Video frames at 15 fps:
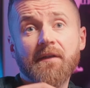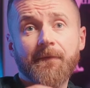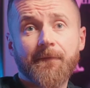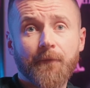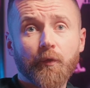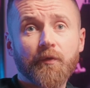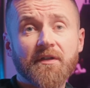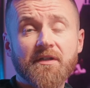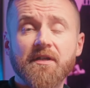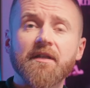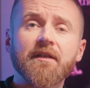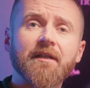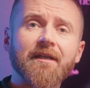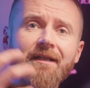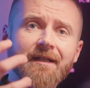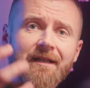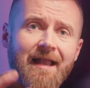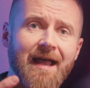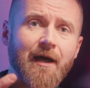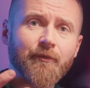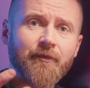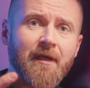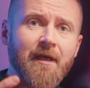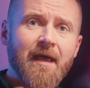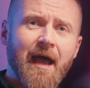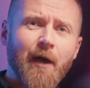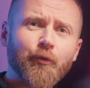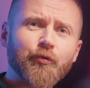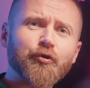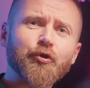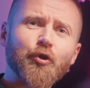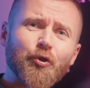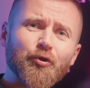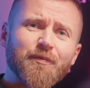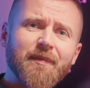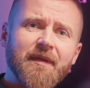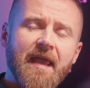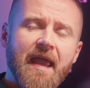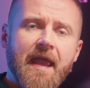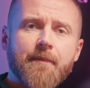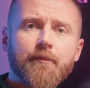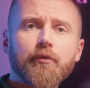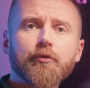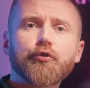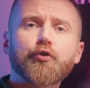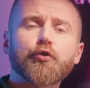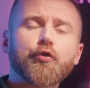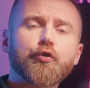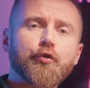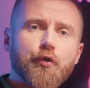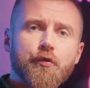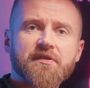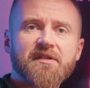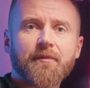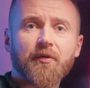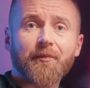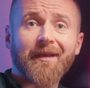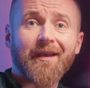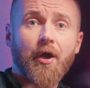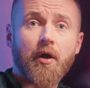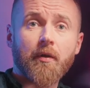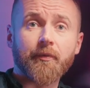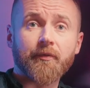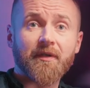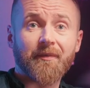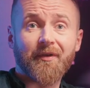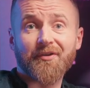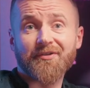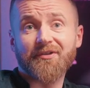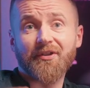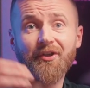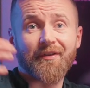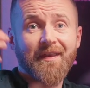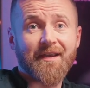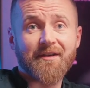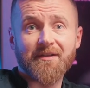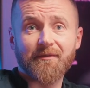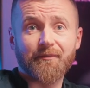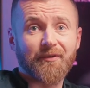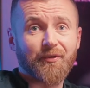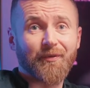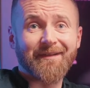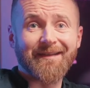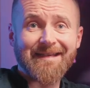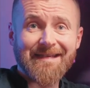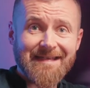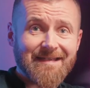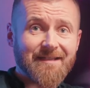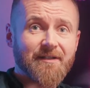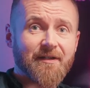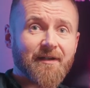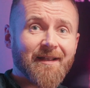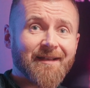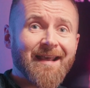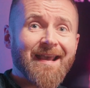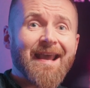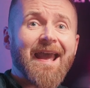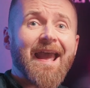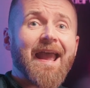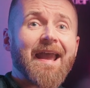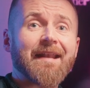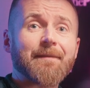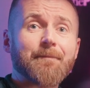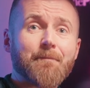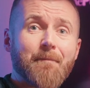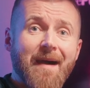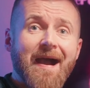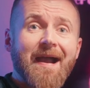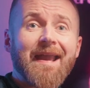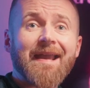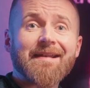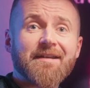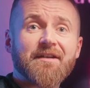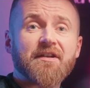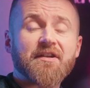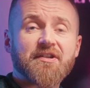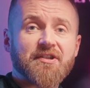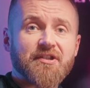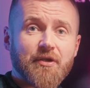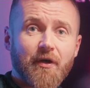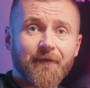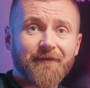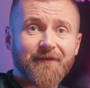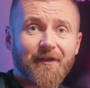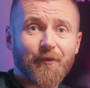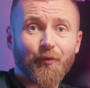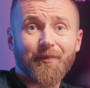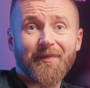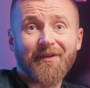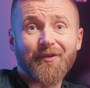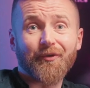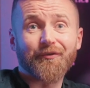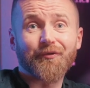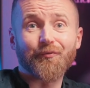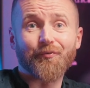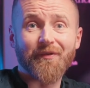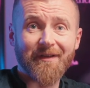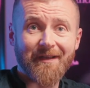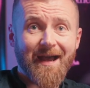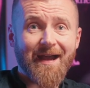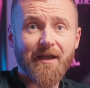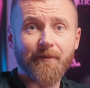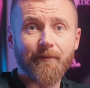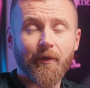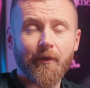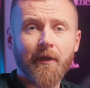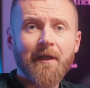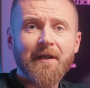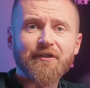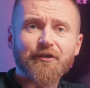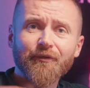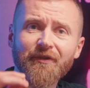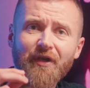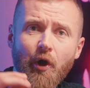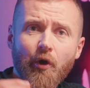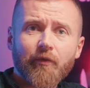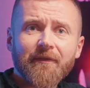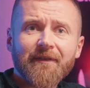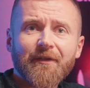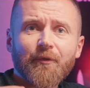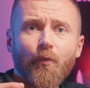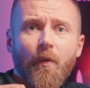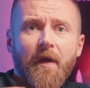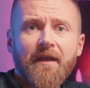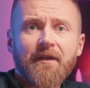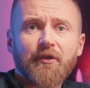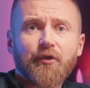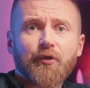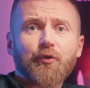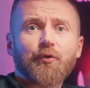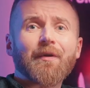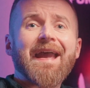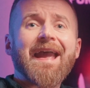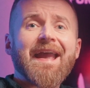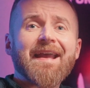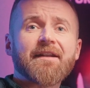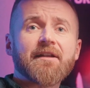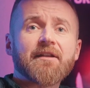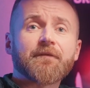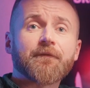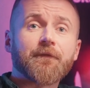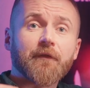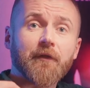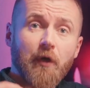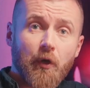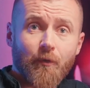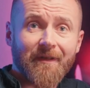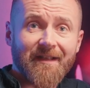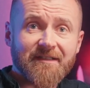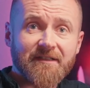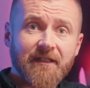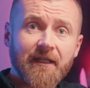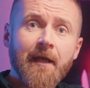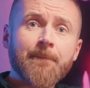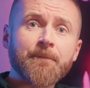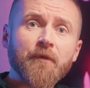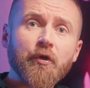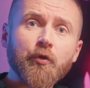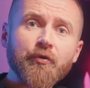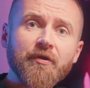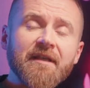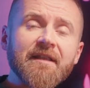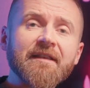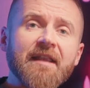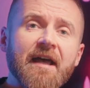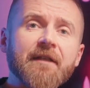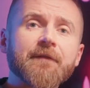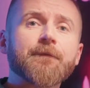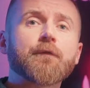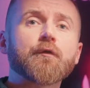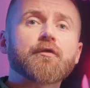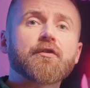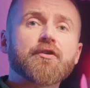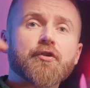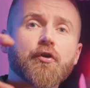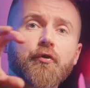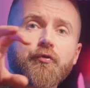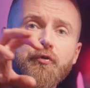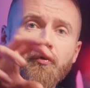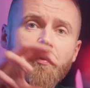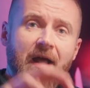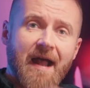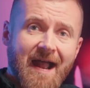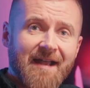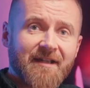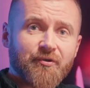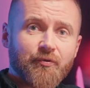footage in the cloud, I would not be able to use them on my computer because the connection between the internet and my editing software will be not reliable. So the only way to edit flawlessly, you need that footage on your hard